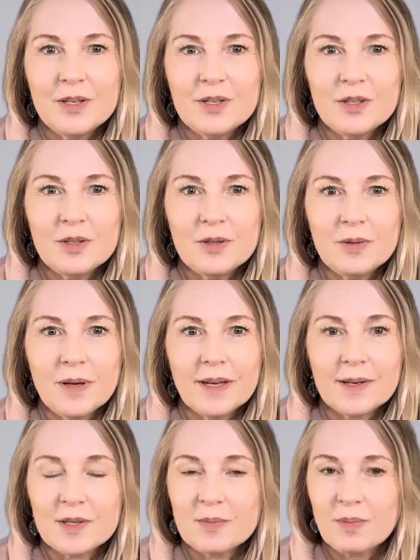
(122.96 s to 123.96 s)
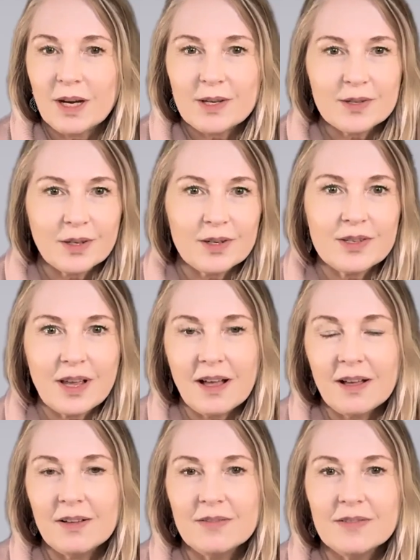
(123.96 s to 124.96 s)
do express
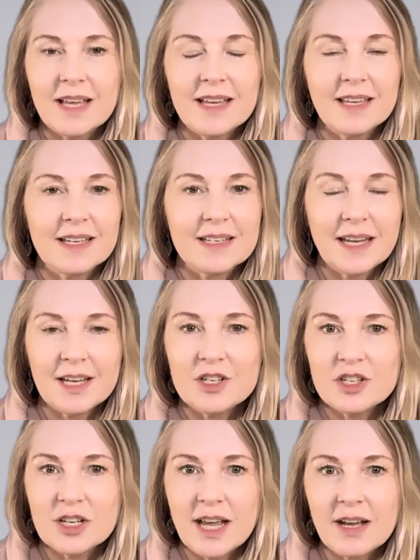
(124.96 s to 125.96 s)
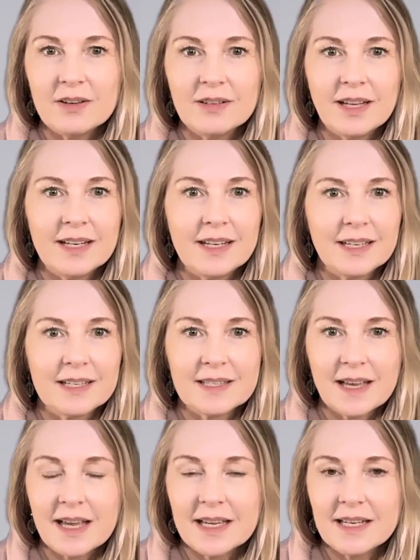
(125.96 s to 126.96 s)
ourselves and get tension out and
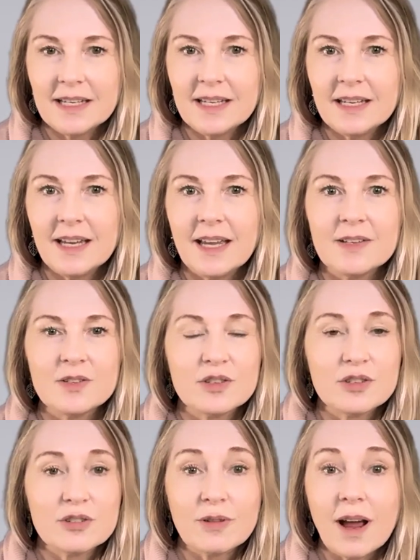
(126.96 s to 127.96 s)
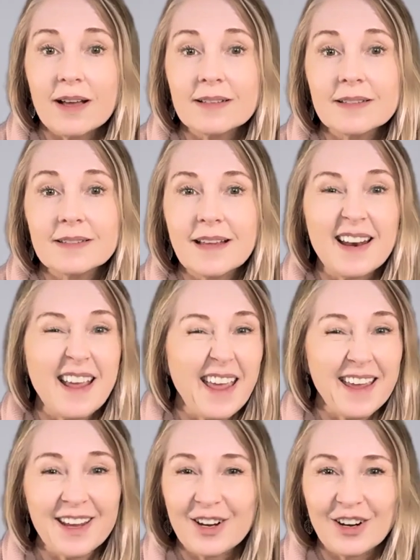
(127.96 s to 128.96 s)
anxiety and stress and
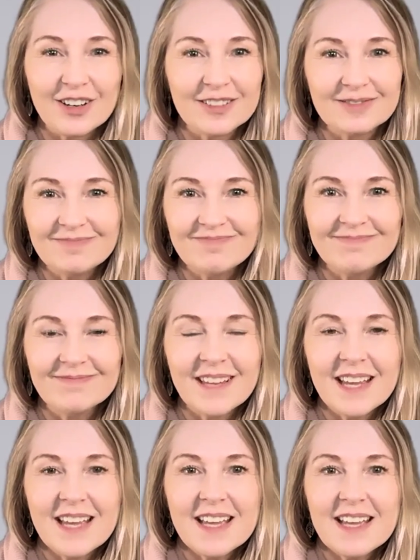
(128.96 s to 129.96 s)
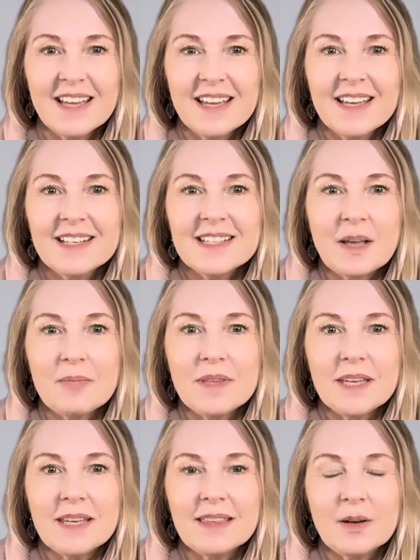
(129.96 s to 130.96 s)
anger,
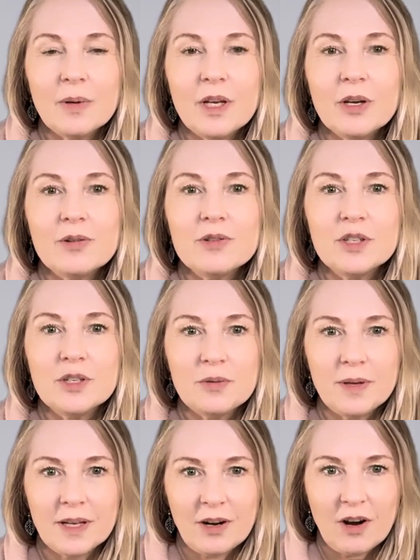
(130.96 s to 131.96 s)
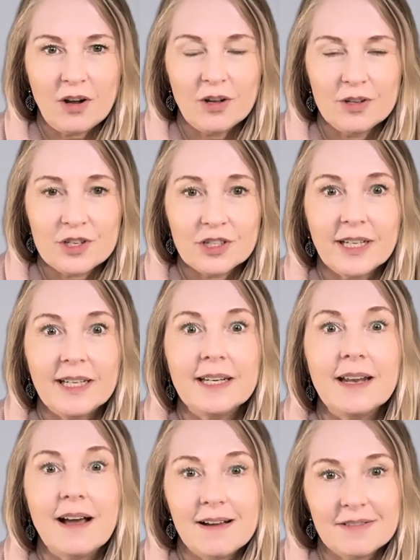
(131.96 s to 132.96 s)
something that we don't do in our culture
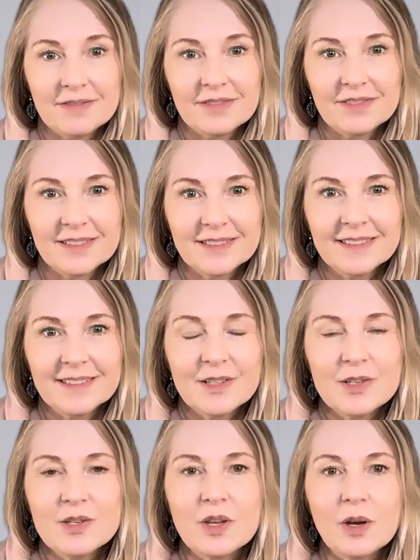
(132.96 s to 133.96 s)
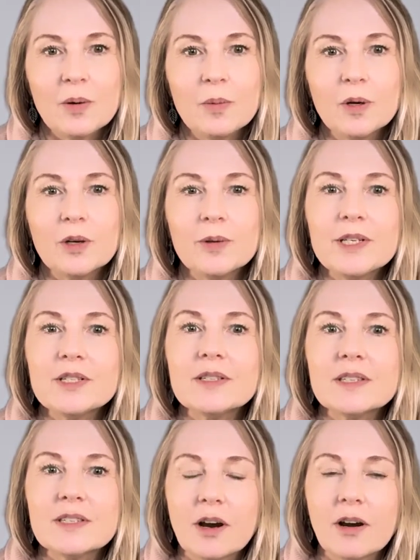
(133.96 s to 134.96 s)
enough. So we're going to
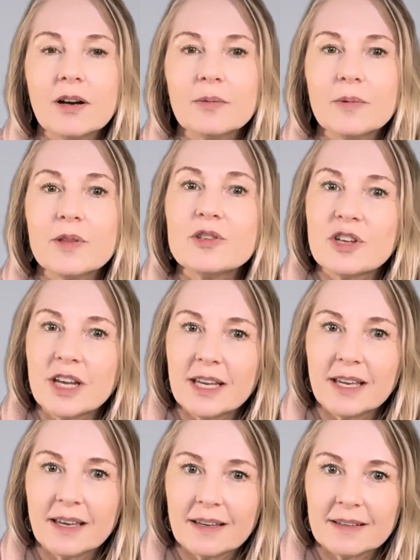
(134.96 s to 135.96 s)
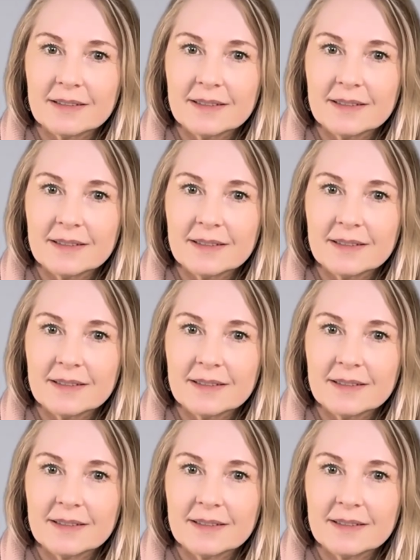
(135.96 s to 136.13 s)
start with shaking,